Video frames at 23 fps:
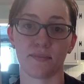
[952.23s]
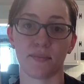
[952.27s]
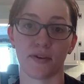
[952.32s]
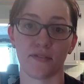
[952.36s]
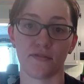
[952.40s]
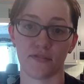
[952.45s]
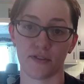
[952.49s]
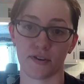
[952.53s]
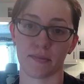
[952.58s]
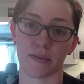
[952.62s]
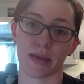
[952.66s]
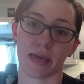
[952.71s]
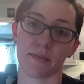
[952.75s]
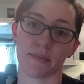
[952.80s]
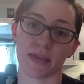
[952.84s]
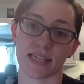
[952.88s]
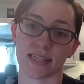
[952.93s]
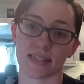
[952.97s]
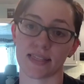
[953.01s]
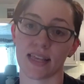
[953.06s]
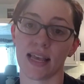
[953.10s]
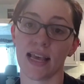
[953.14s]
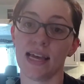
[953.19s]
but fur
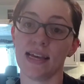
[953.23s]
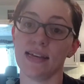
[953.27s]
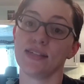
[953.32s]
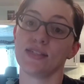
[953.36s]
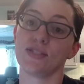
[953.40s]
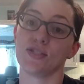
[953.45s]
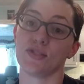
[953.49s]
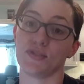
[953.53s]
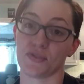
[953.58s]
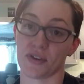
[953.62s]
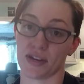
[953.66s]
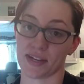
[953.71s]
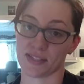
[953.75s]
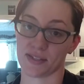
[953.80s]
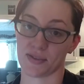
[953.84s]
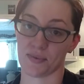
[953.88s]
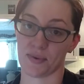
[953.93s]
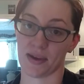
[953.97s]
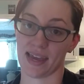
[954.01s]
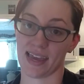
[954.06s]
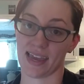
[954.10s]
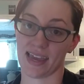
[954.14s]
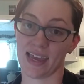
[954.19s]
babies, Stress
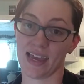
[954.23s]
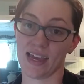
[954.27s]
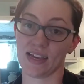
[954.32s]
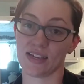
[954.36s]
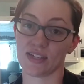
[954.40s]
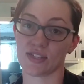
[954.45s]
Away.